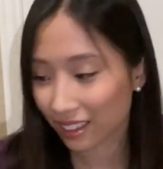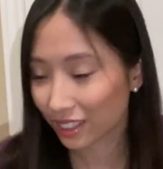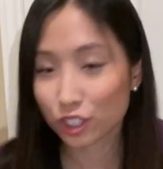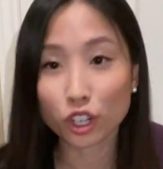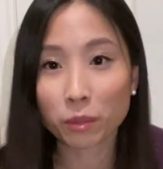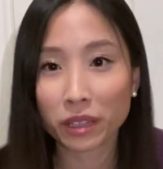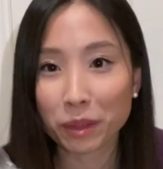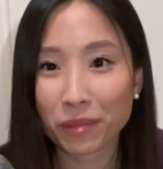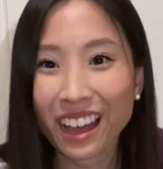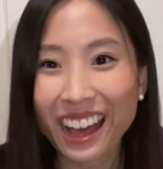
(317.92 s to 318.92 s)
Sorry, I'm
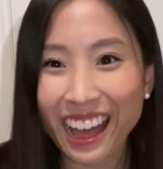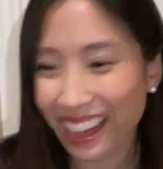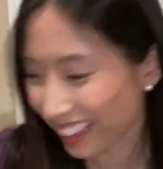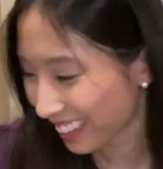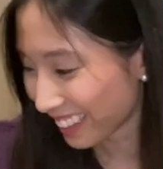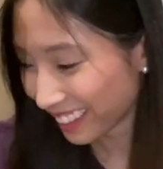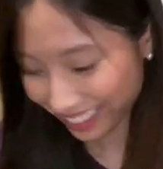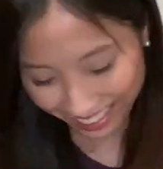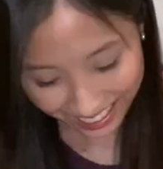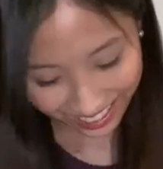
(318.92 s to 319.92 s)
lame.
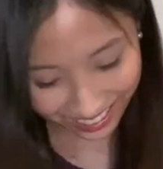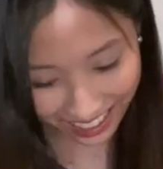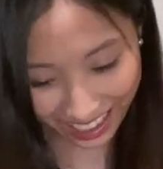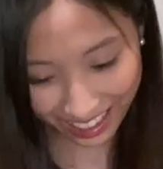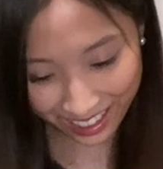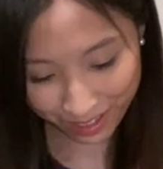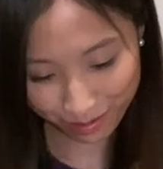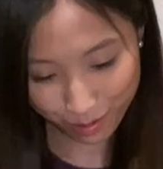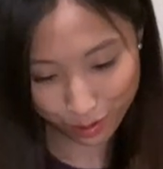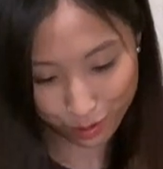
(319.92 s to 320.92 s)
Okay.
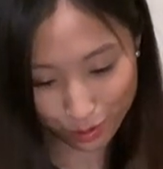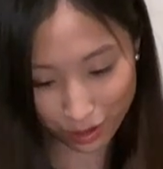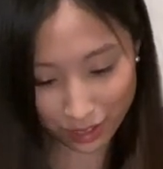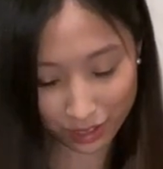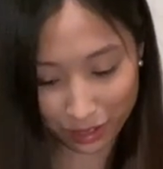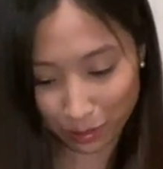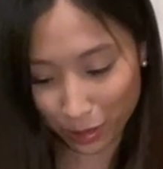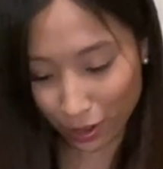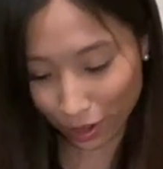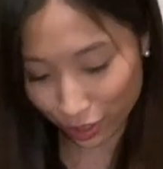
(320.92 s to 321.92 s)
Woo! Oh my
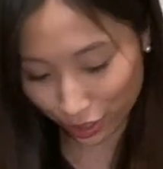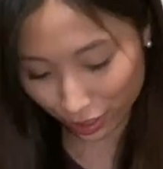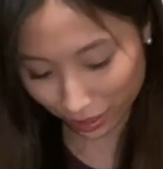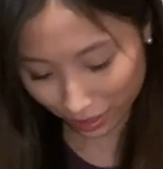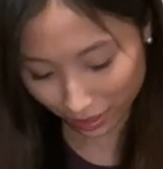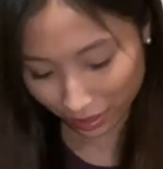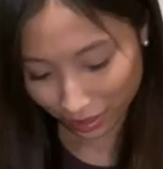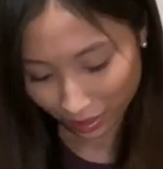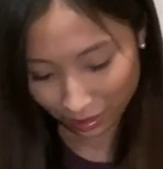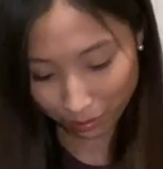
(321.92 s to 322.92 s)
gosh.
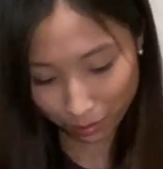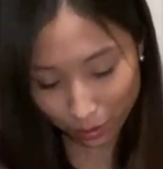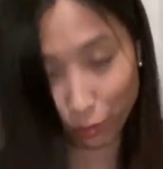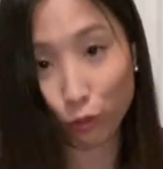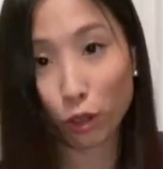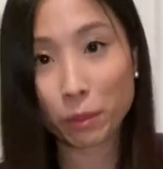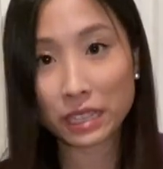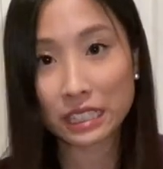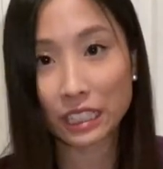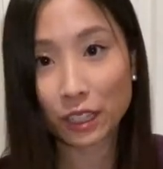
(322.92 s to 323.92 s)
Woo. Roll up my
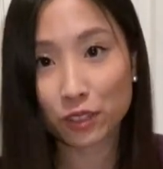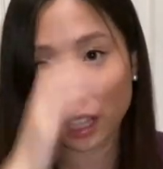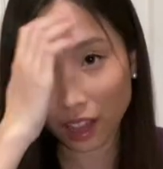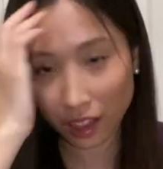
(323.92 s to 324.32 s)
sleeves.